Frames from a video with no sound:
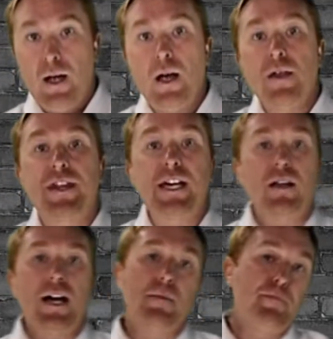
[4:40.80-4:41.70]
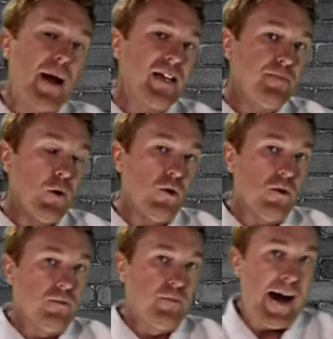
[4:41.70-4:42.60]
Think like a baseball
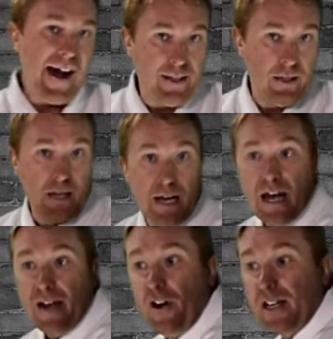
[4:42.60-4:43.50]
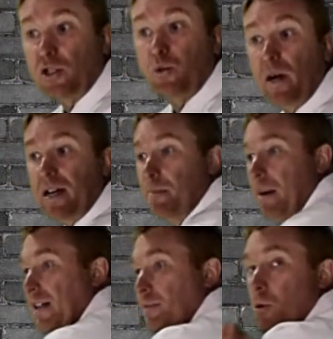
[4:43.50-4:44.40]
bat. If I swing a
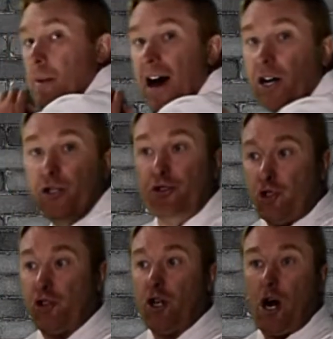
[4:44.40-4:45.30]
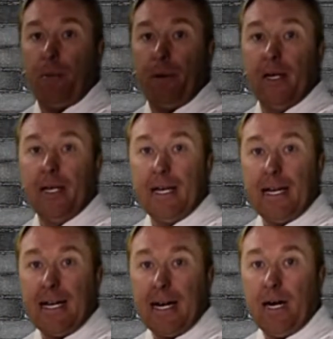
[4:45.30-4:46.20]
baseball bat, I don't stop
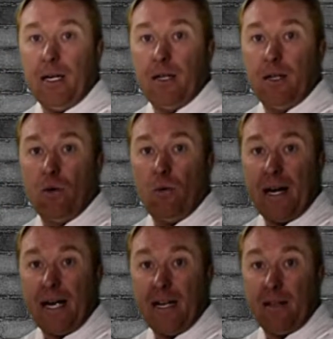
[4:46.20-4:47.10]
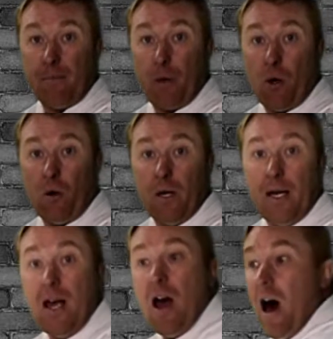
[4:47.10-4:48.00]
here when I hit the ball.
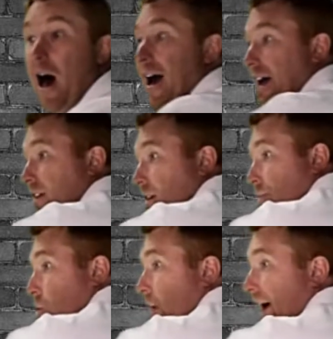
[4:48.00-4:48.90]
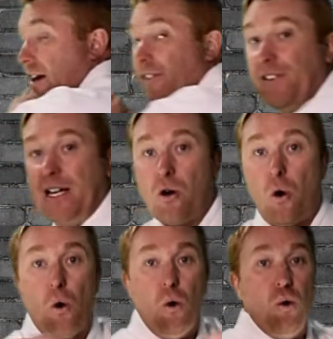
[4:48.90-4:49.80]
I hit the ball and I fling
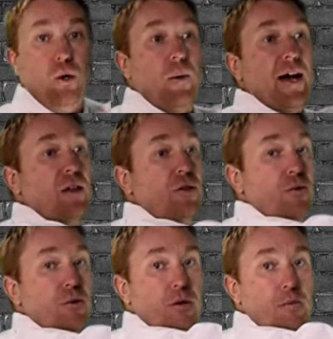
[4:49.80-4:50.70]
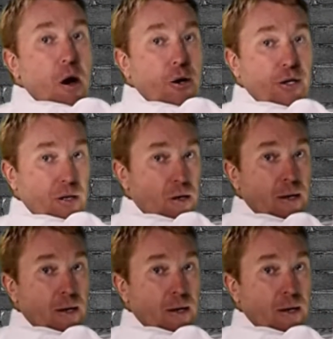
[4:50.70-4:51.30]
all the way through the motion.